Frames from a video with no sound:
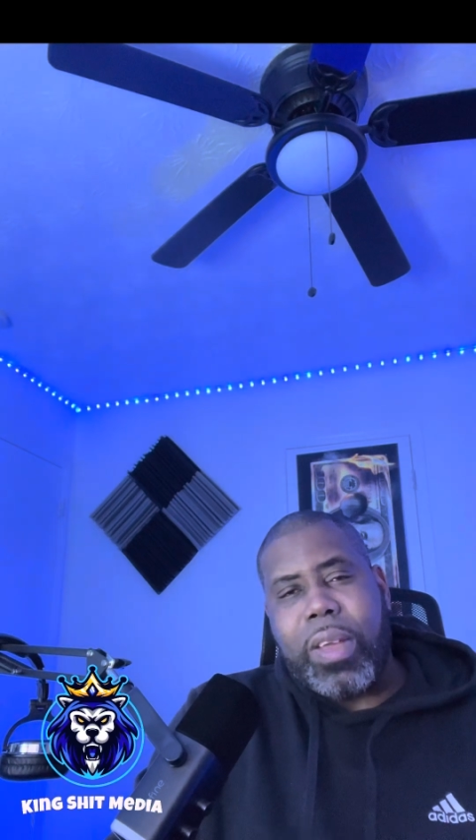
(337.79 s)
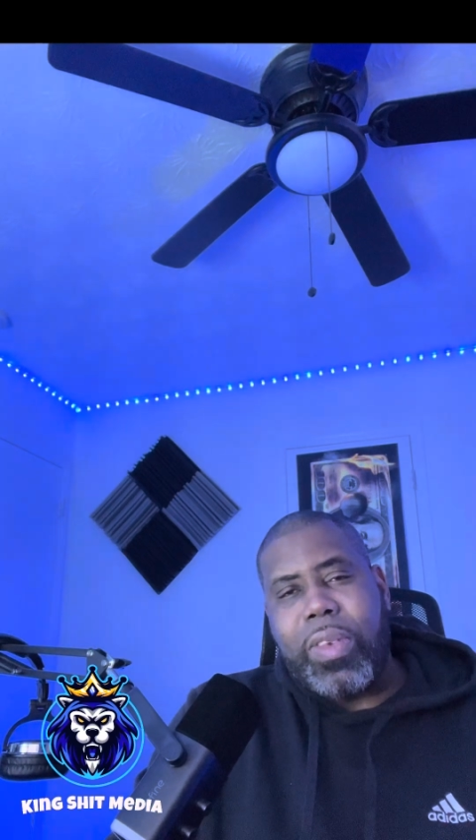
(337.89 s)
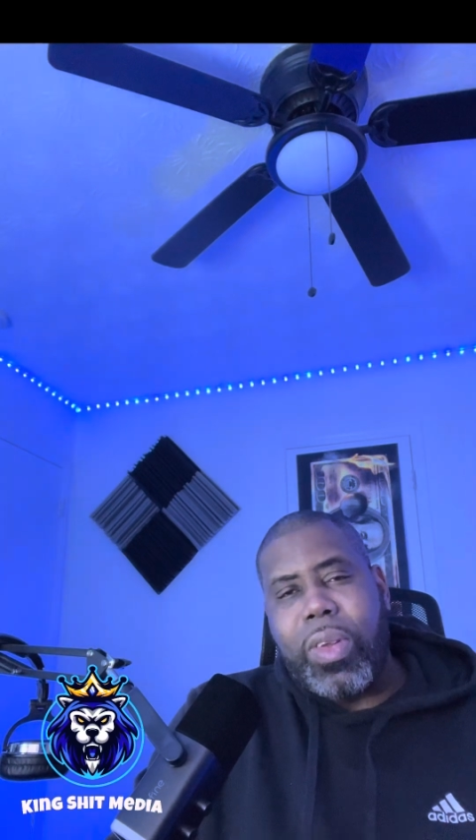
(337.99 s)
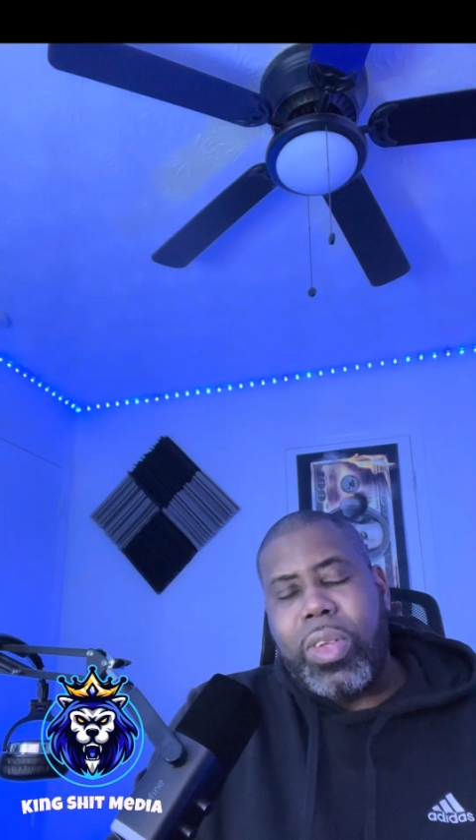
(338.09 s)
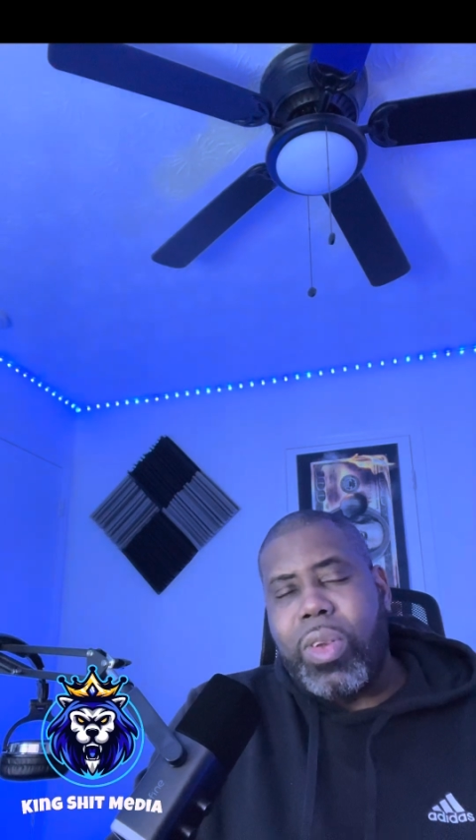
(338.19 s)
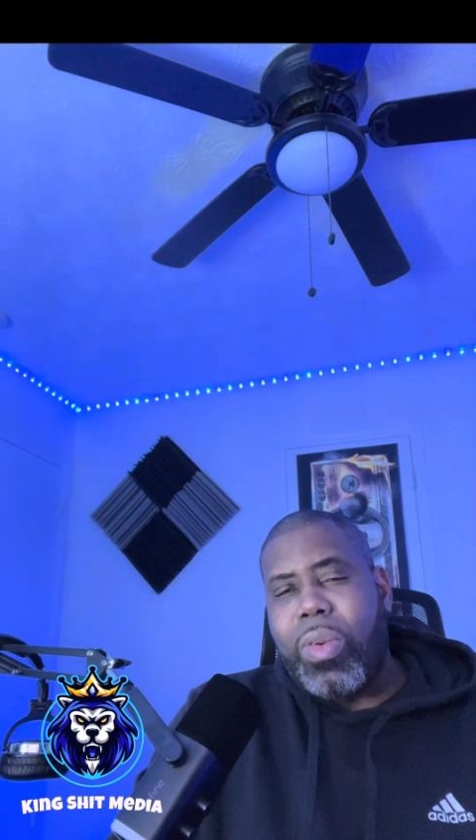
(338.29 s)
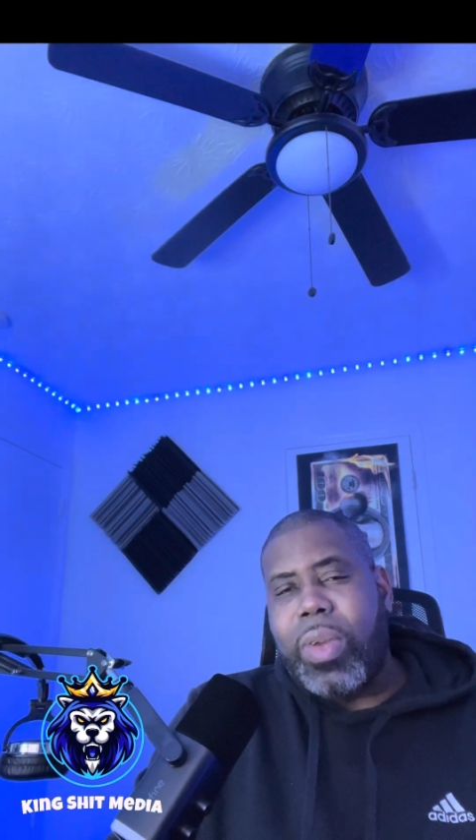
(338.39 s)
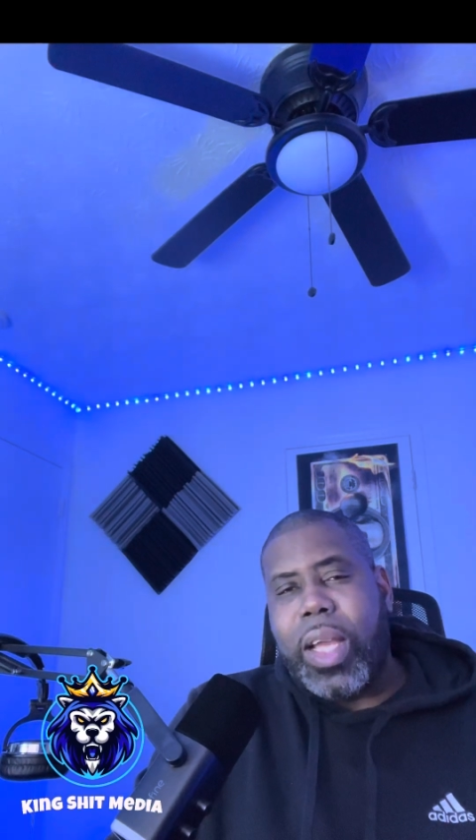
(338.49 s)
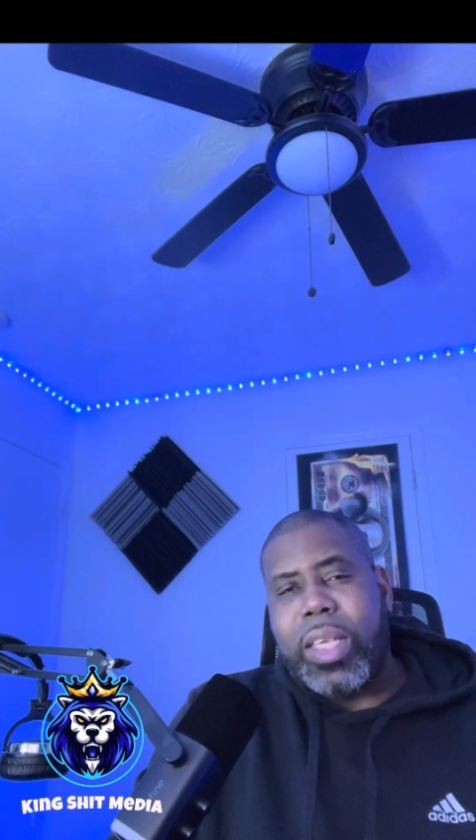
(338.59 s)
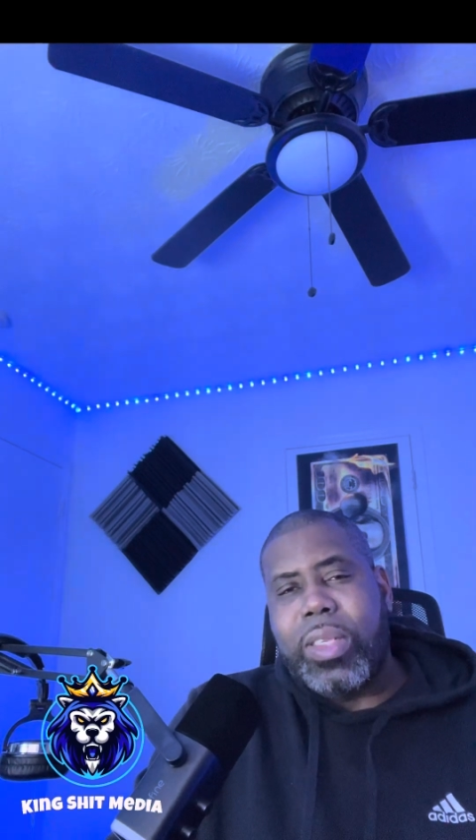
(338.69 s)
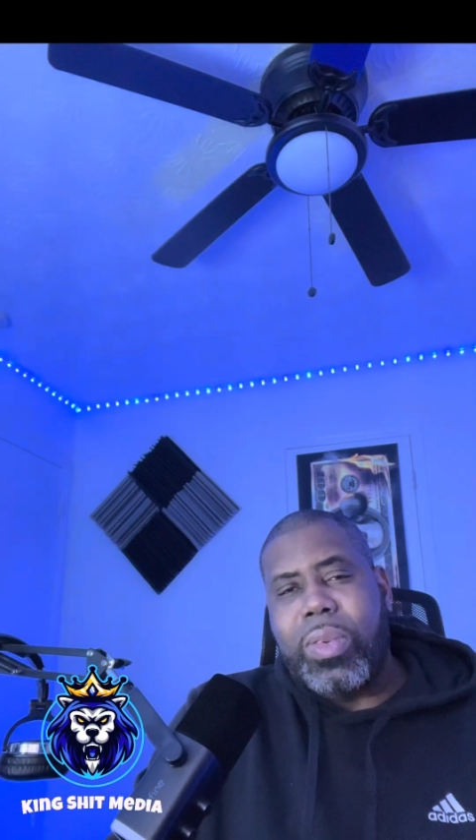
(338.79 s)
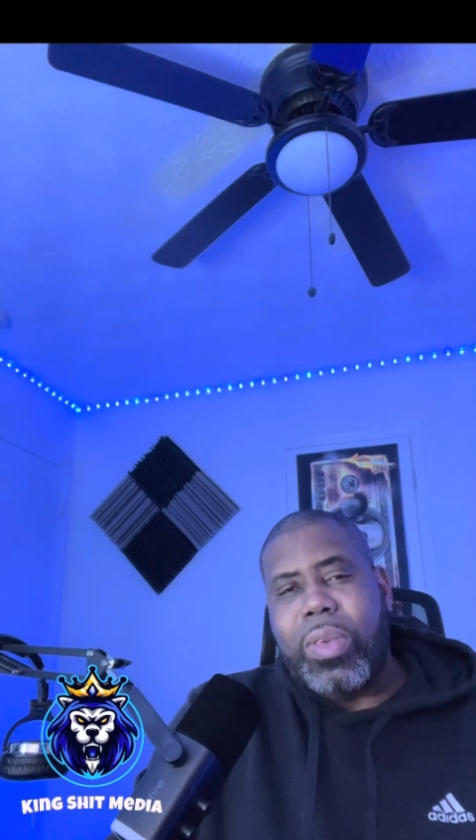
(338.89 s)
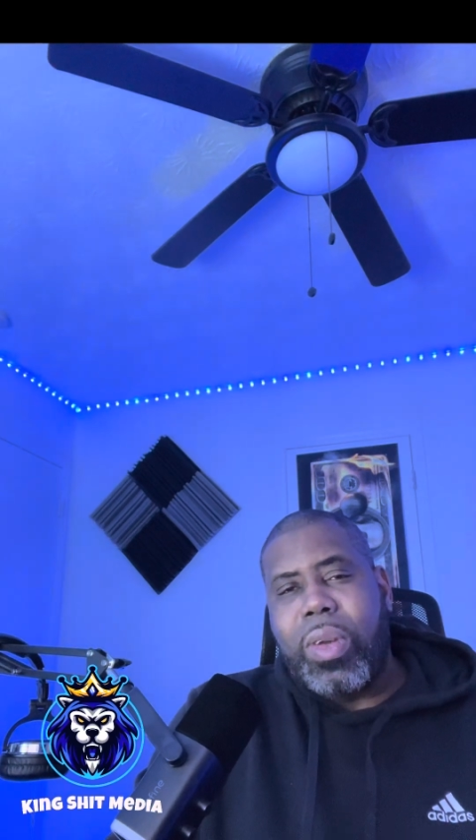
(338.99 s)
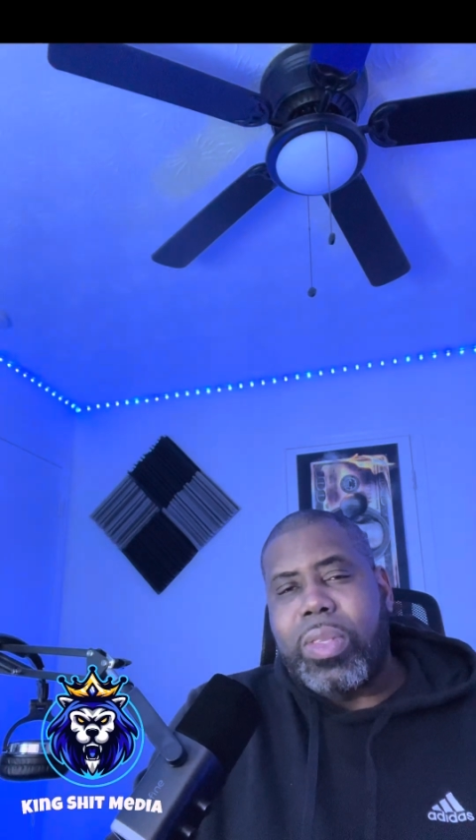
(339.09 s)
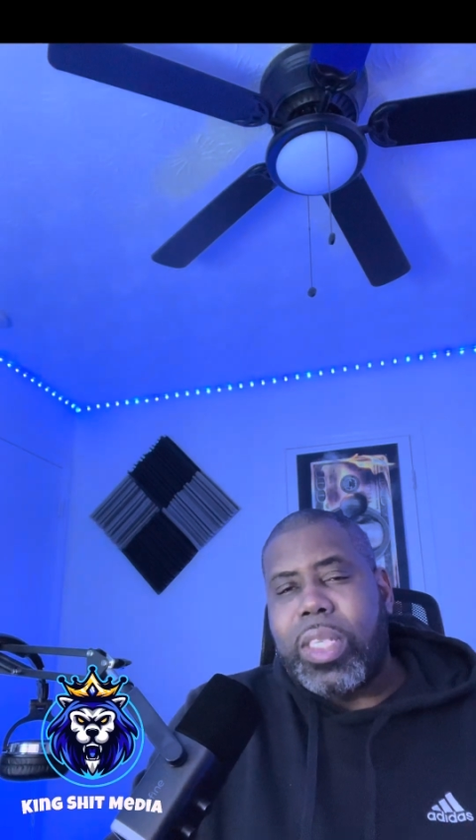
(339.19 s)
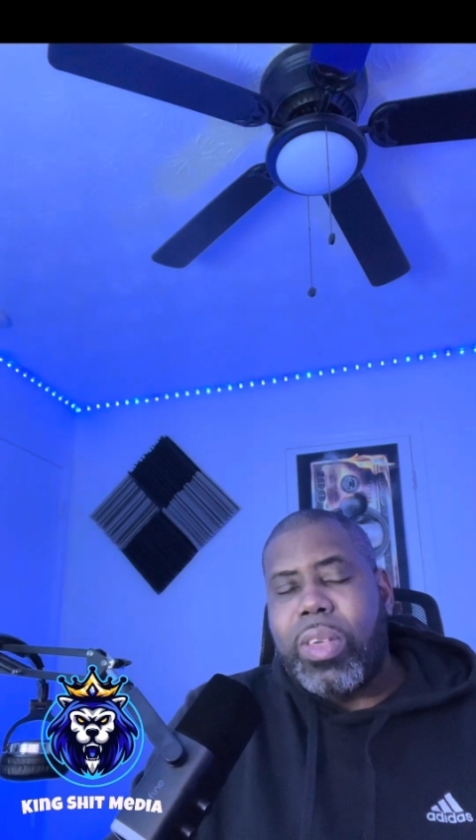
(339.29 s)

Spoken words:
You know you don't got your, you know what I'm saying,